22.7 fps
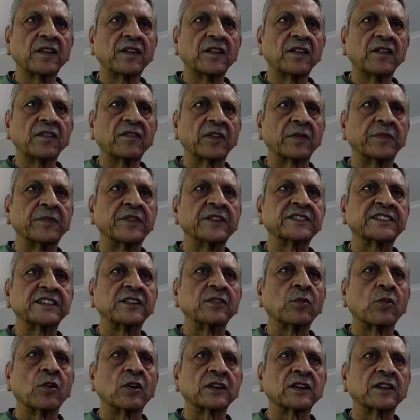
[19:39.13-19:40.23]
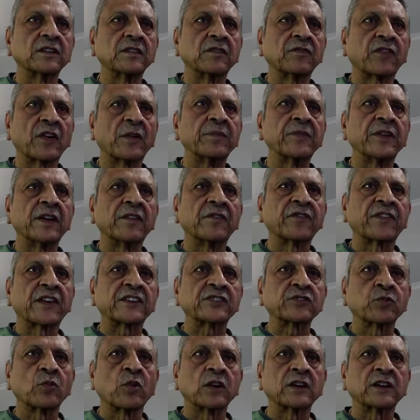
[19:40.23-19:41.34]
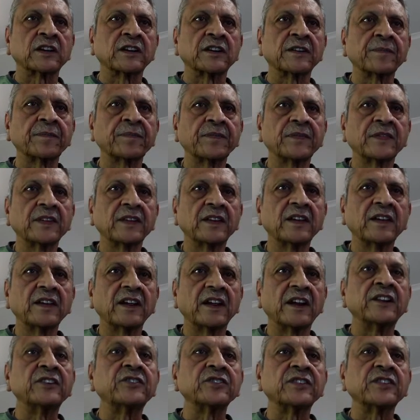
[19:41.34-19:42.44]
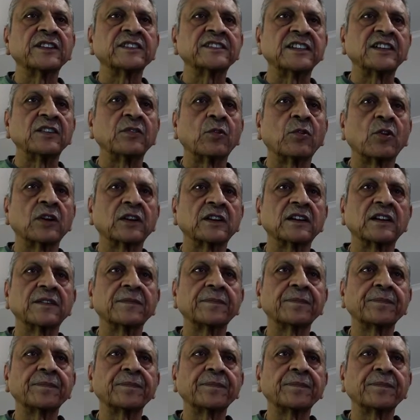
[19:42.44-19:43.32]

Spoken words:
from the seawater, from the fresh water into the seawater,